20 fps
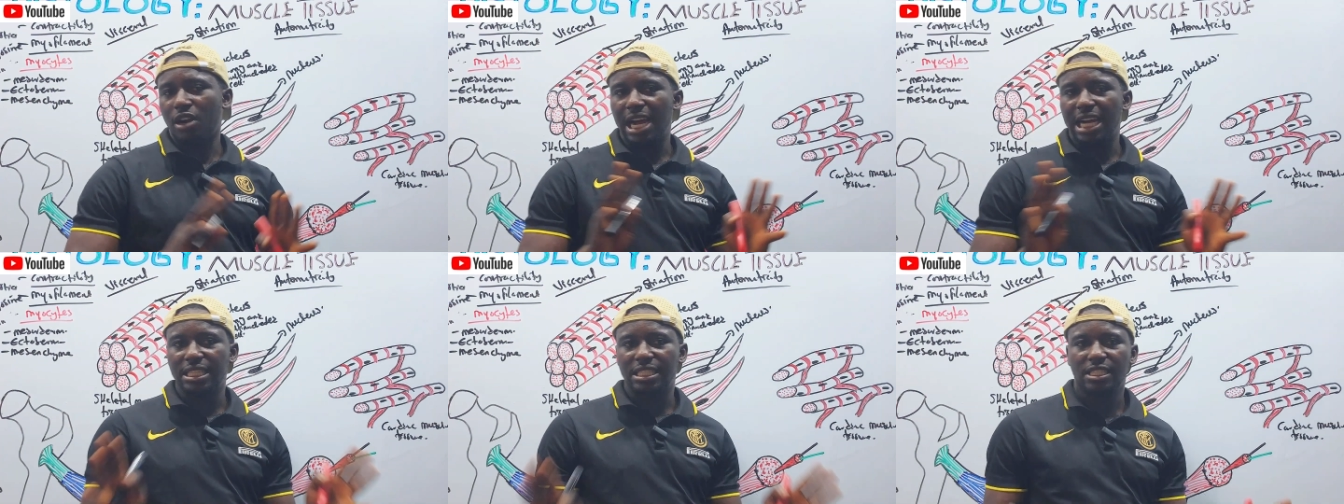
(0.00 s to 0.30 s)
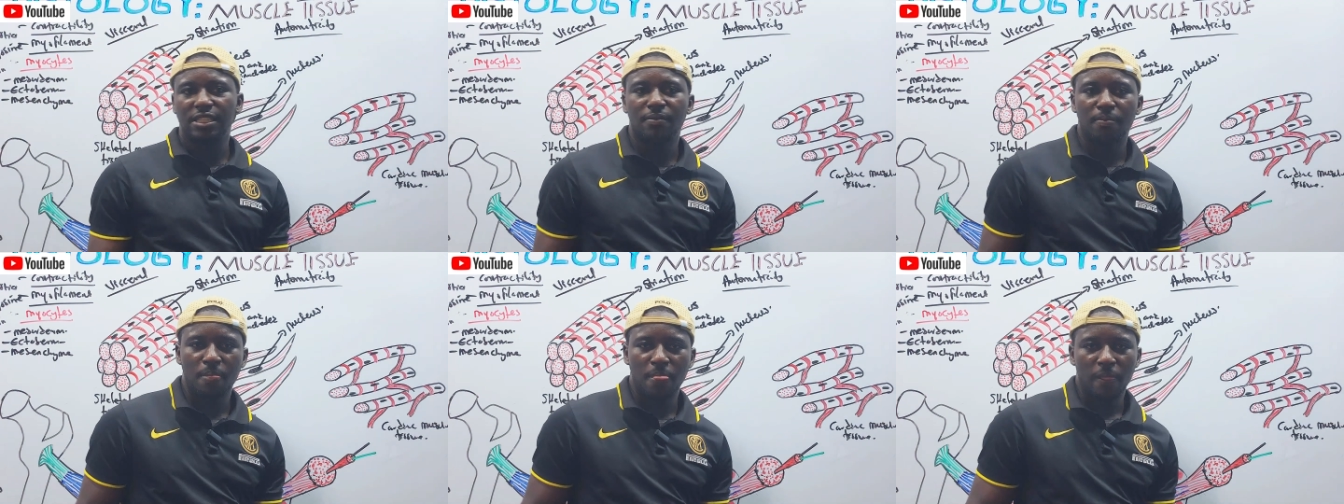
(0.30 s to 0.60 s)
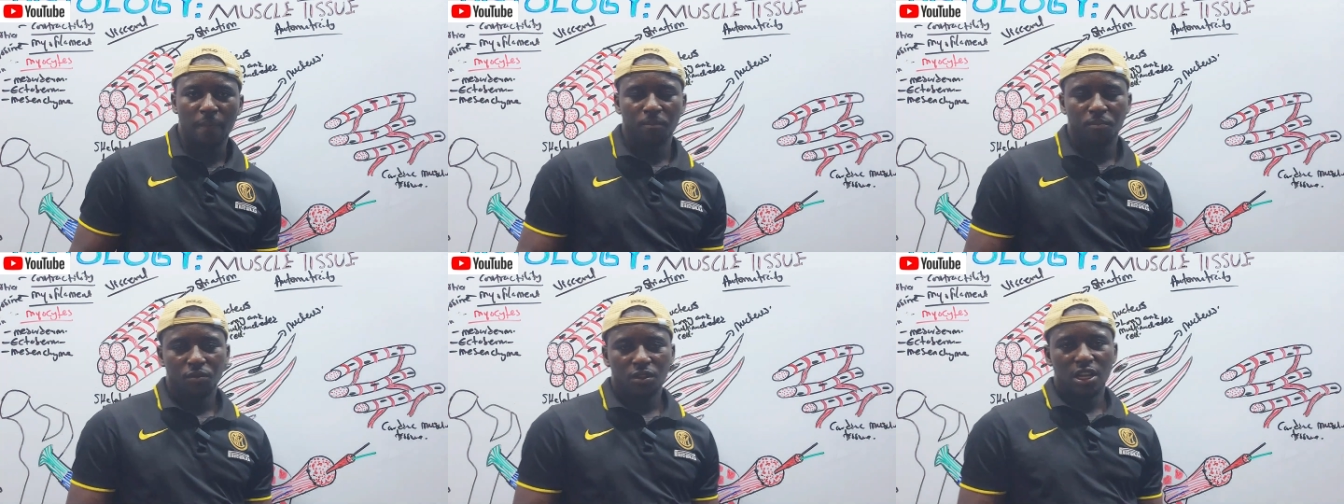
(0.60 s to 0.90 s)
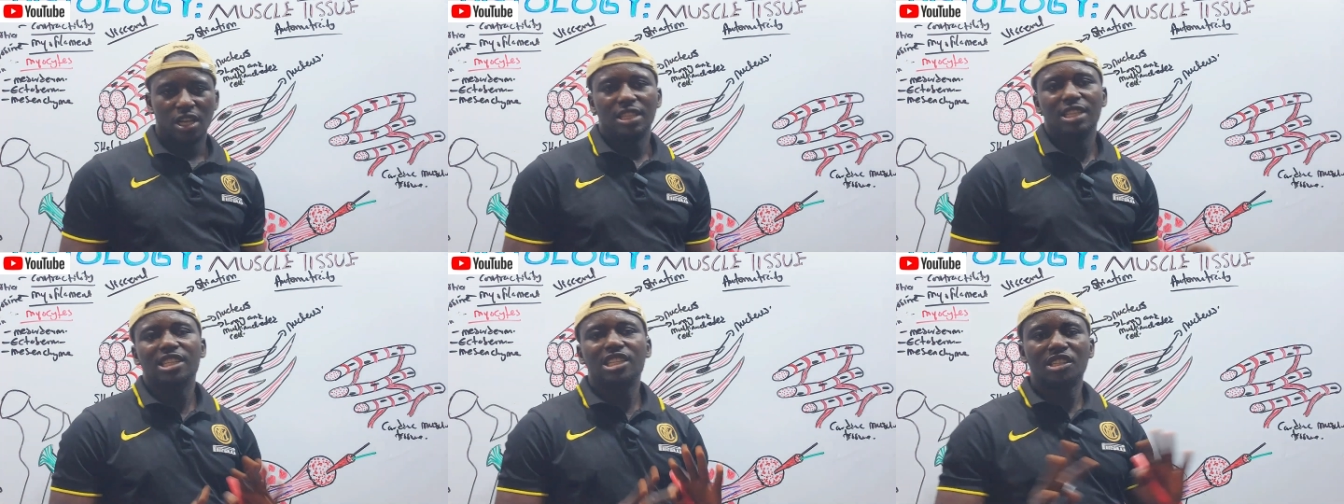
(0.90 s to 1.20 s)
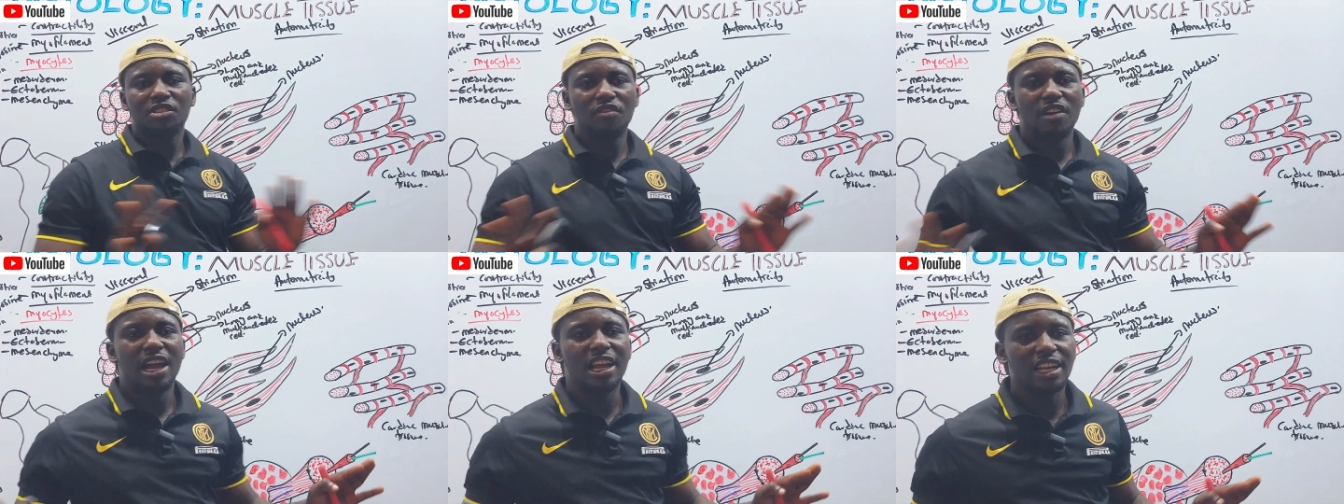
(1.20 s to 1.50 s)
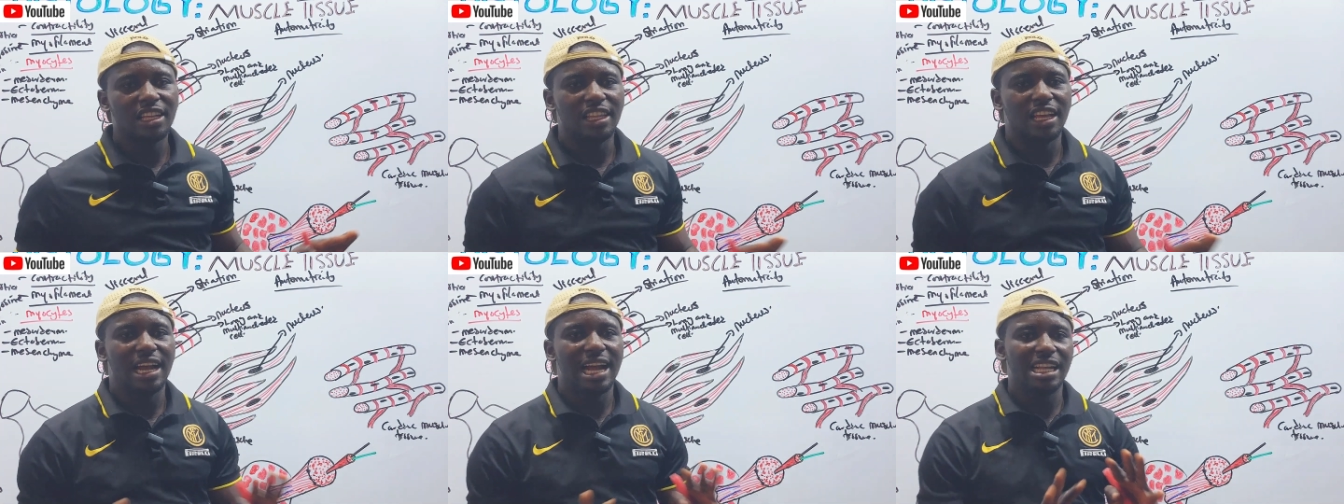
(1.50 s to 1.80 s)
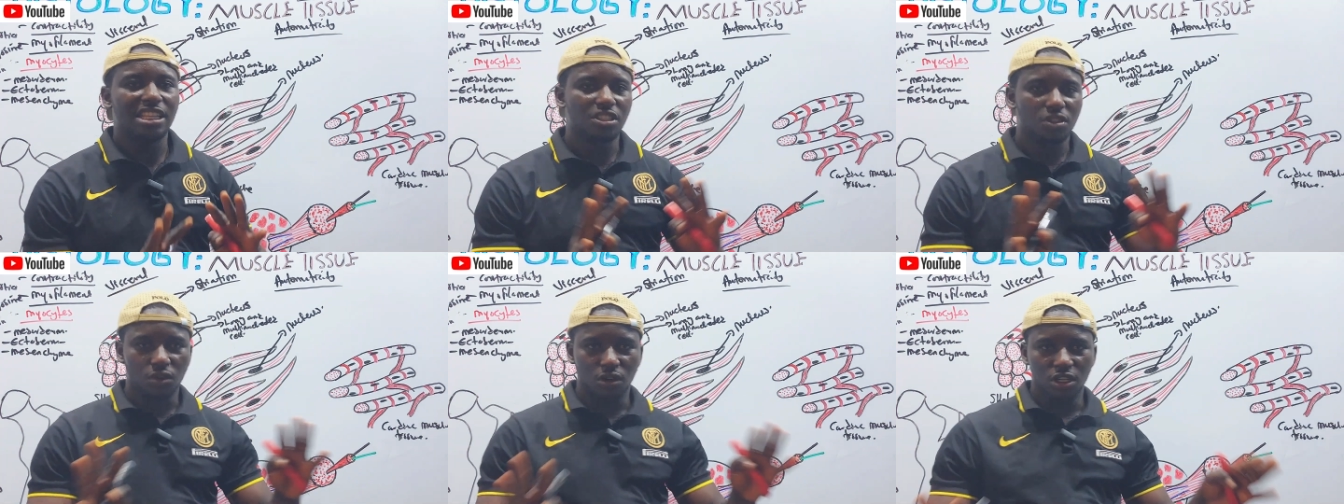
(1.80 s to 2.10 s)
heart. It is found in the
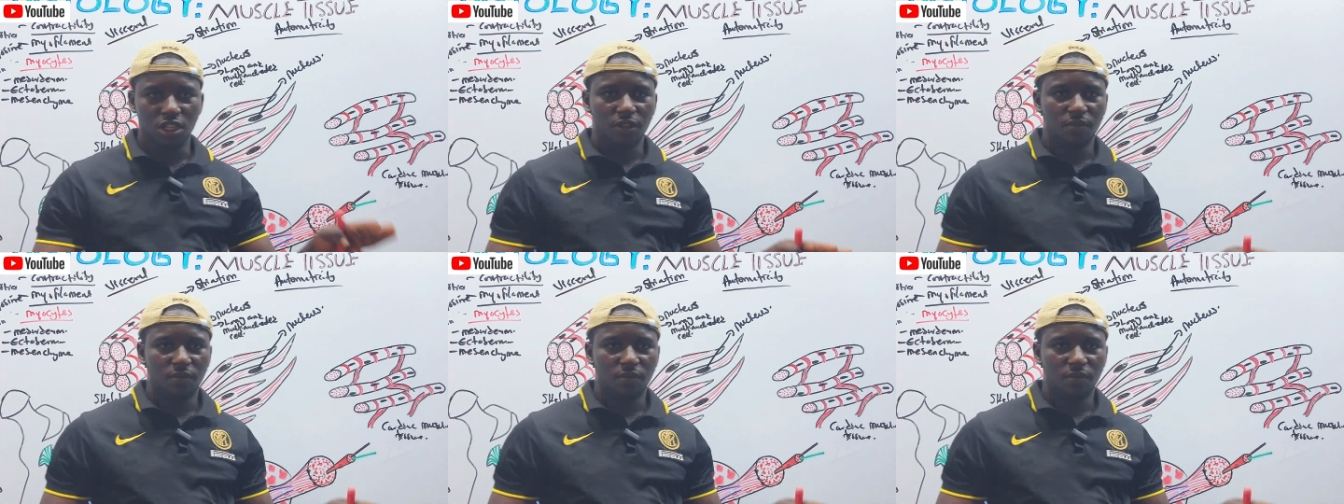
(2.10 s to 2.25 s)
heart only.